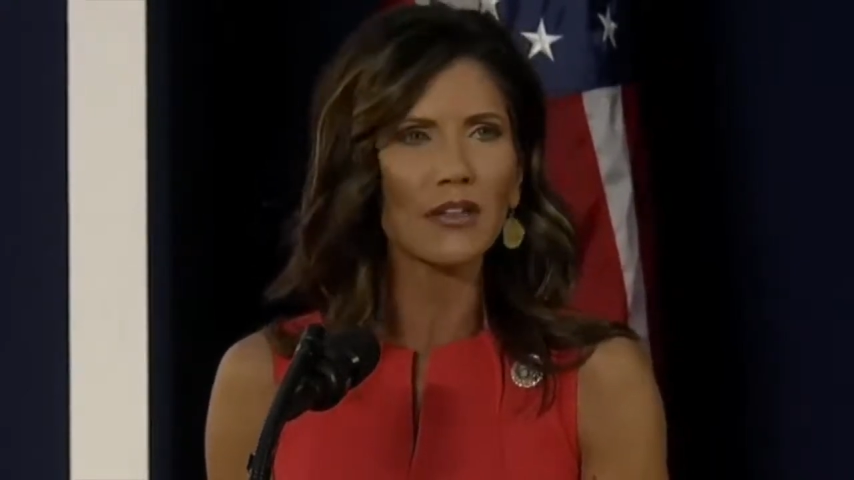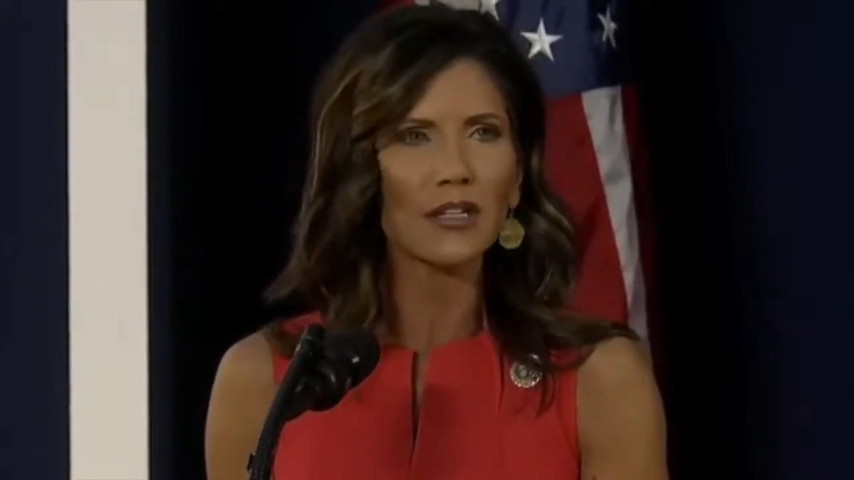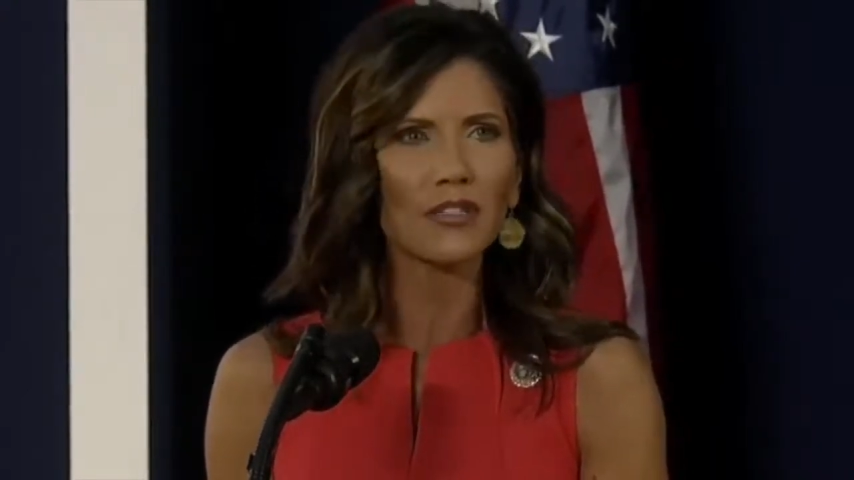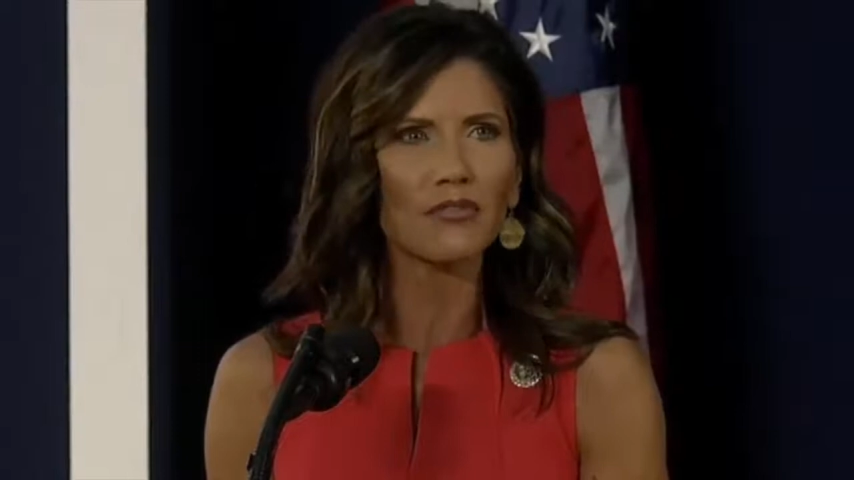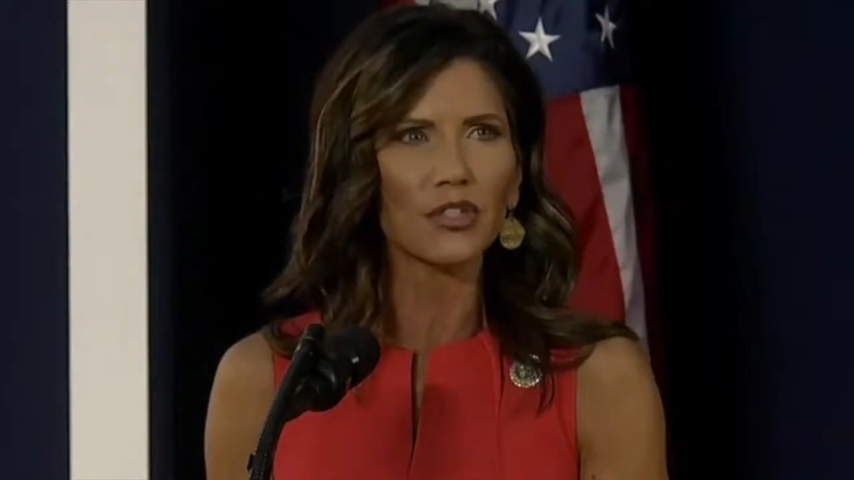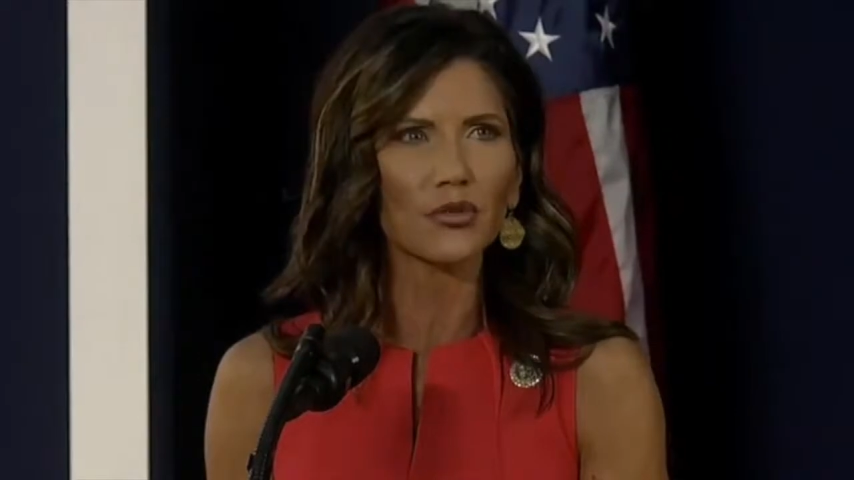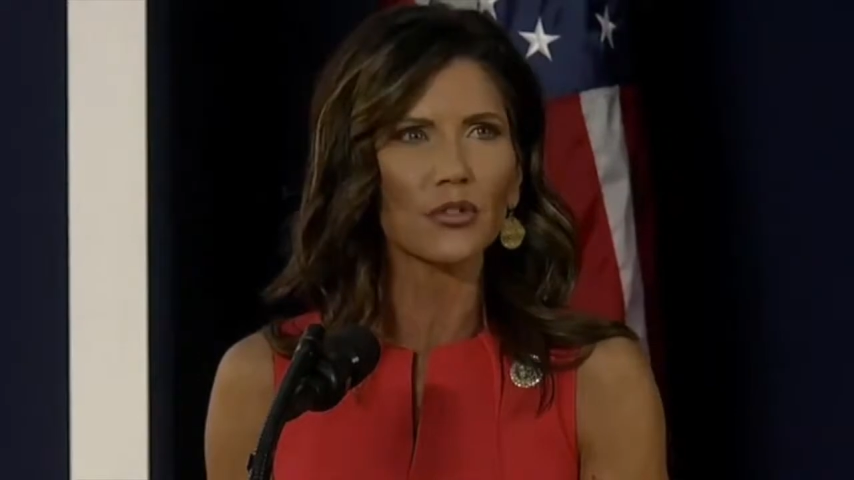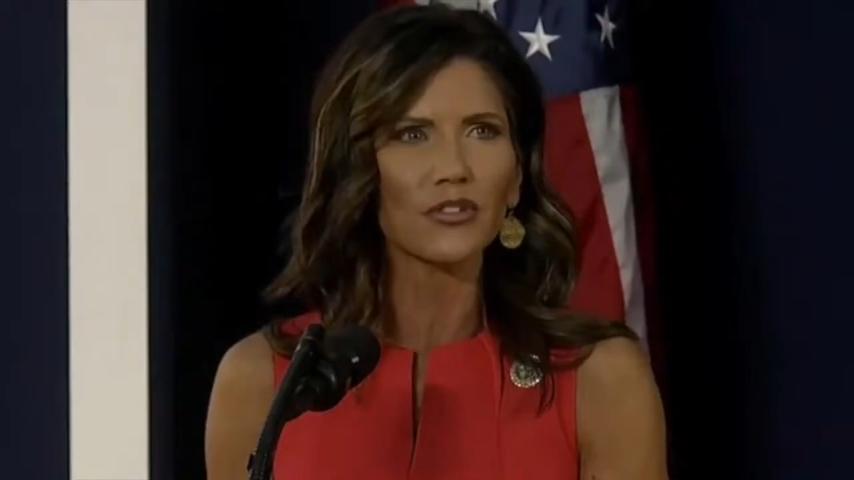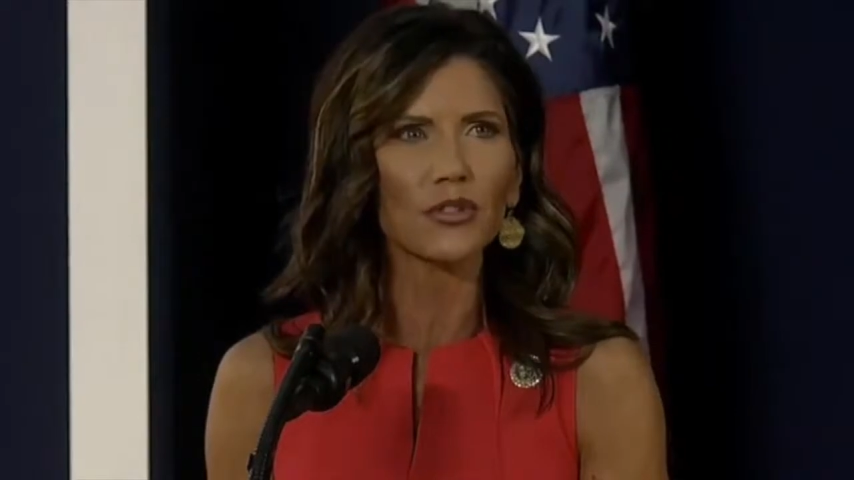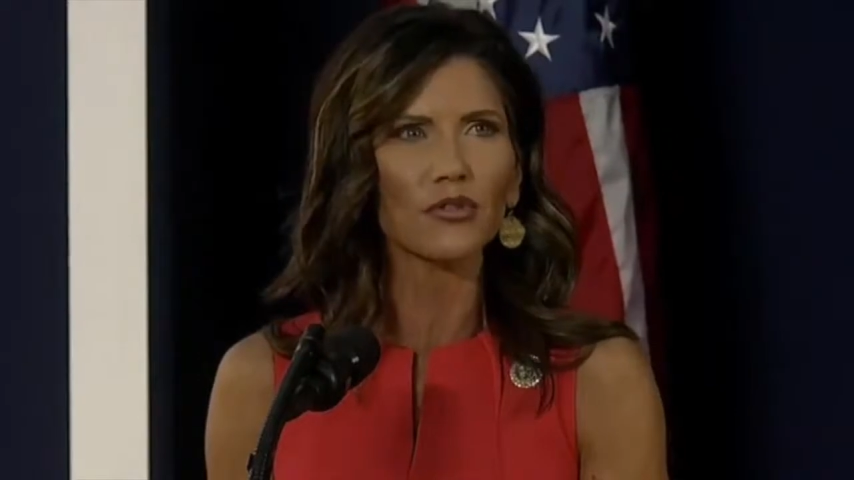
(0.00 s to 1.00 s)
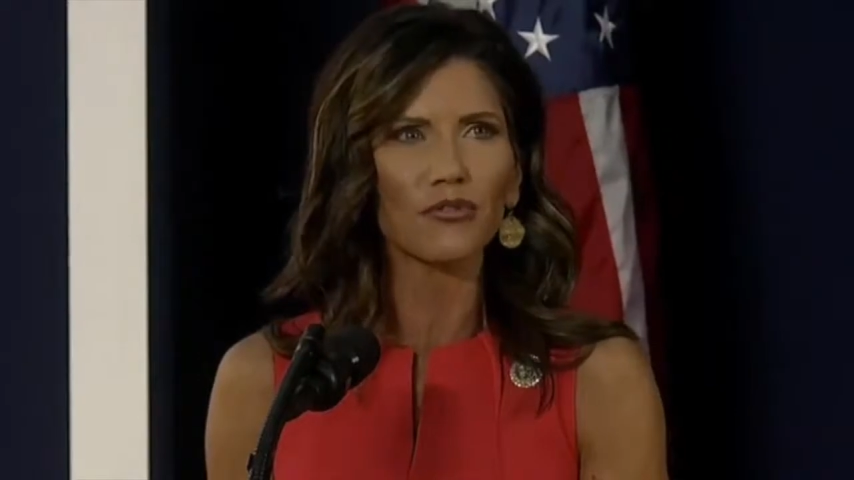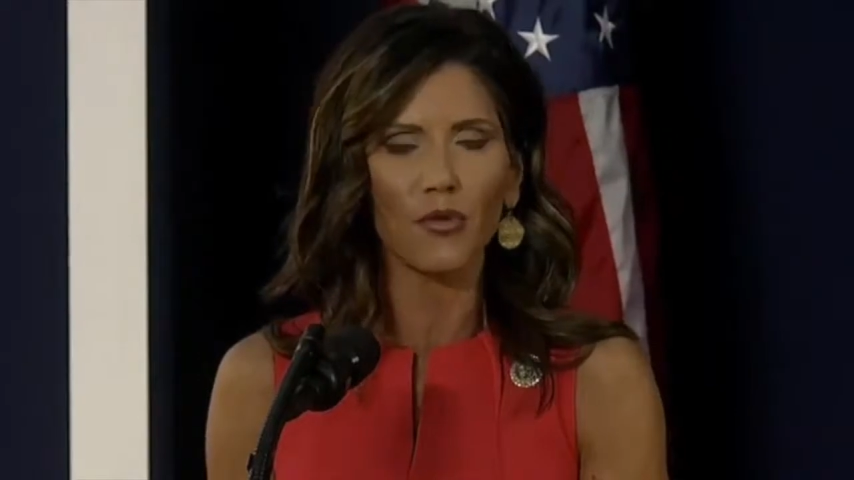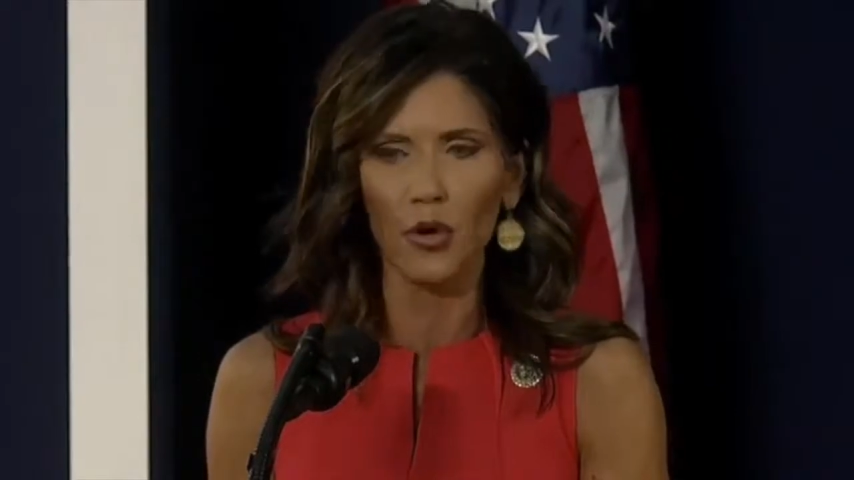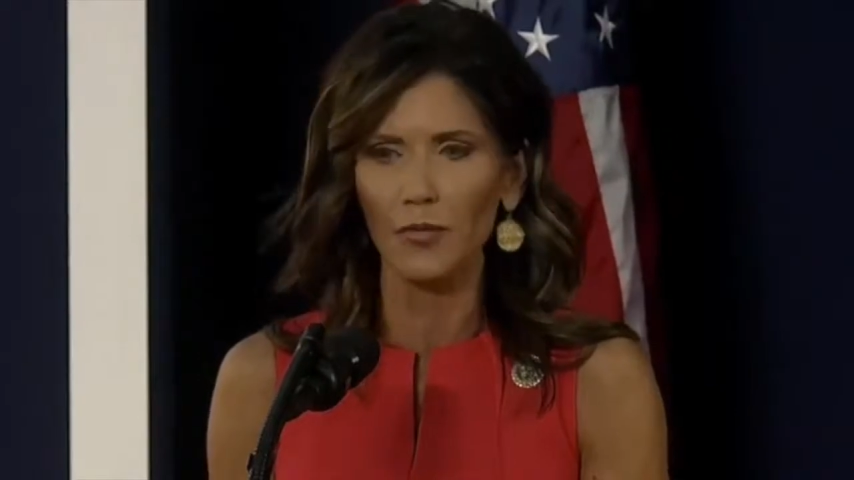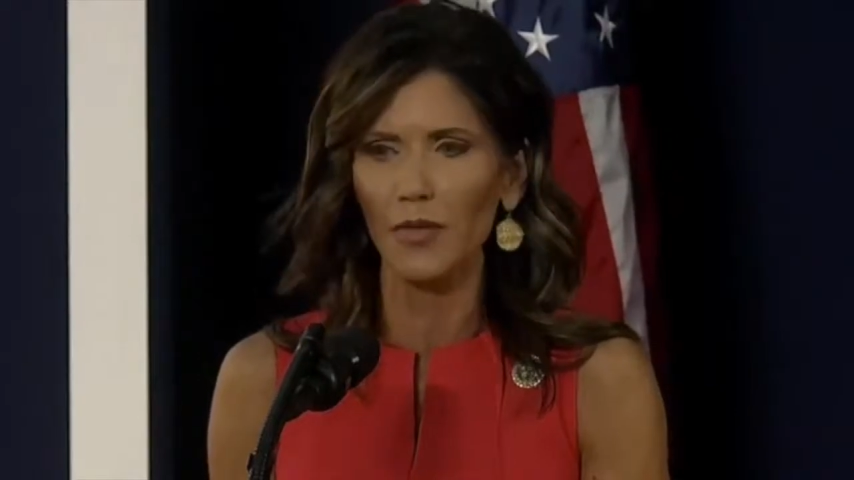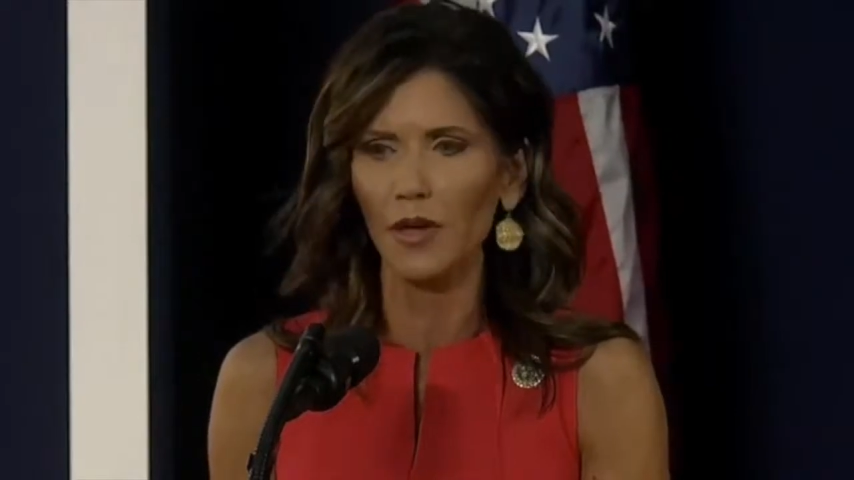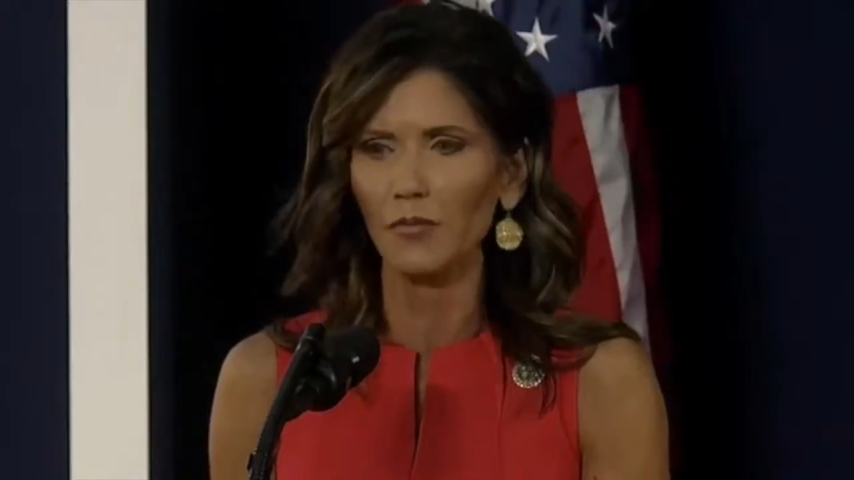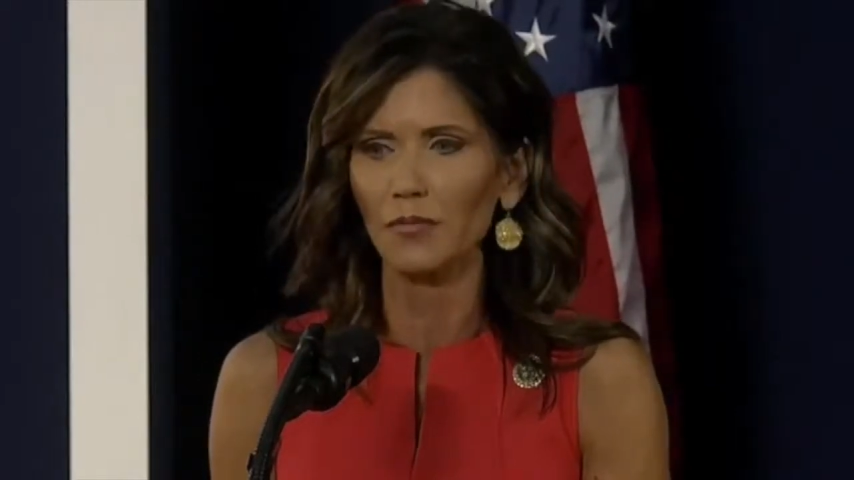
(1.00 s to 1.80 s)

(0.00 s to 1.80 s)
individuals who formed them,